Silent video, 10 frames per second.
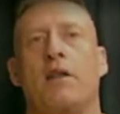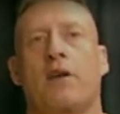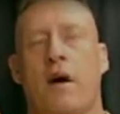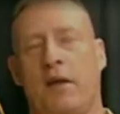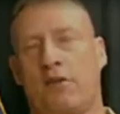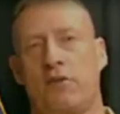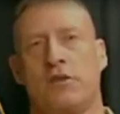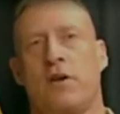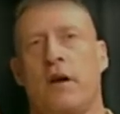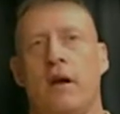coming through
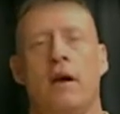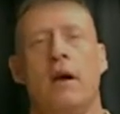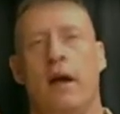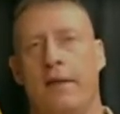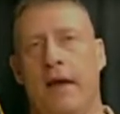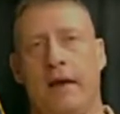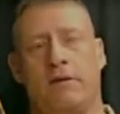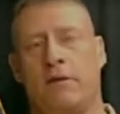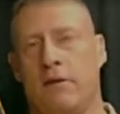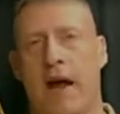Syria and
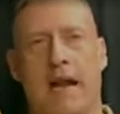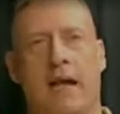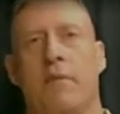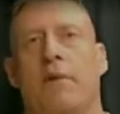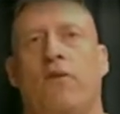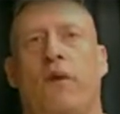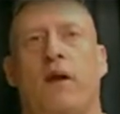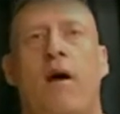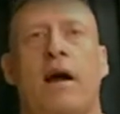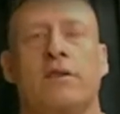then dividing up between
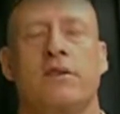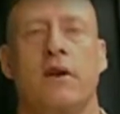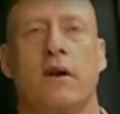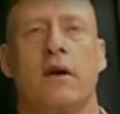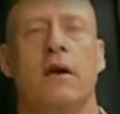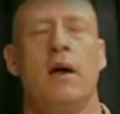Iraq and Syria.